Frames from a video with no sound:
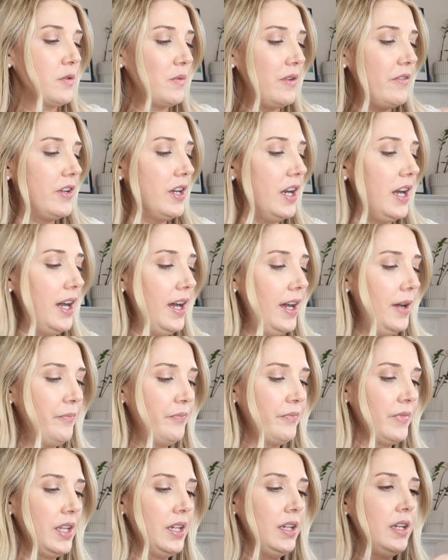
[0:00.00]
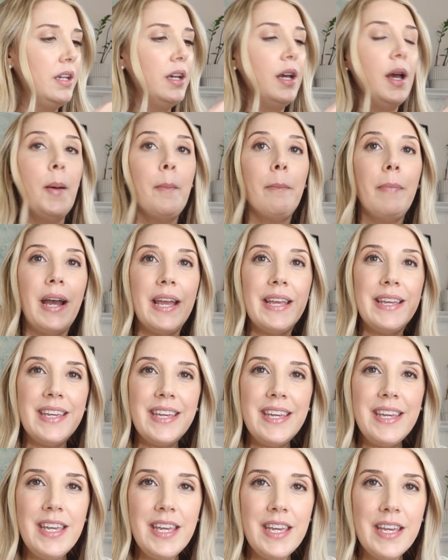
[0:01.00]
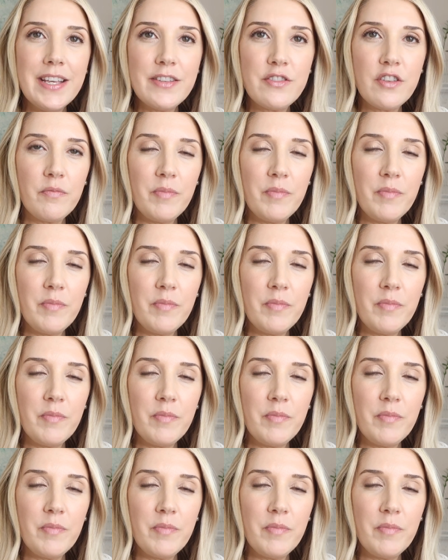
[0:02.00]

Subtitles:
So we've got my keys